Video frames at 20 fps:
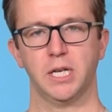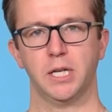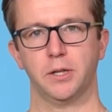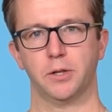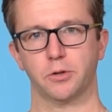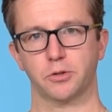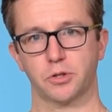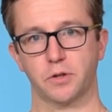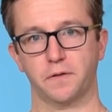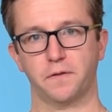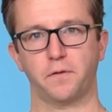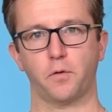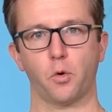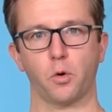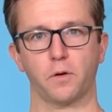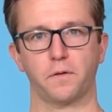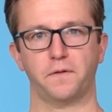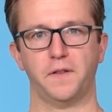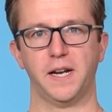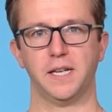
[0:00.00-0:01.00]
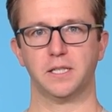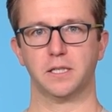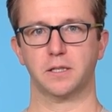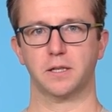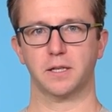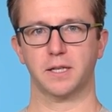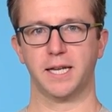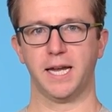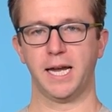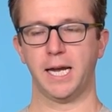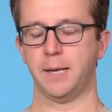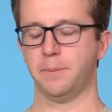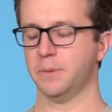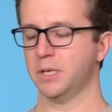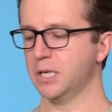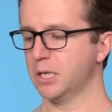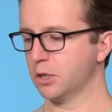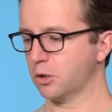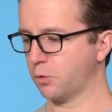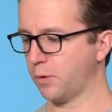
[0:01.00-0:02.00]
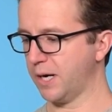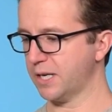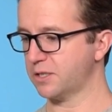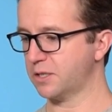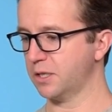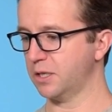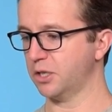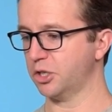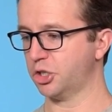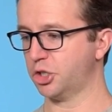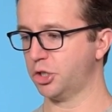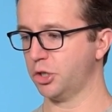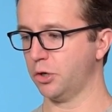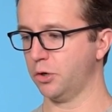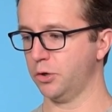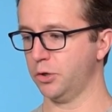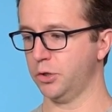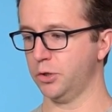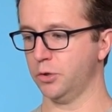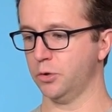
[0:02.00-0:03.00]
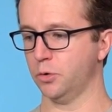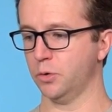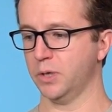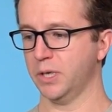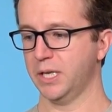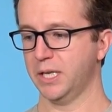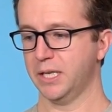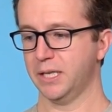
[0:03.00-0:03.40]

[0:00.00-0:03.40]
There's the 4 phases of the game. Craig's gonna show you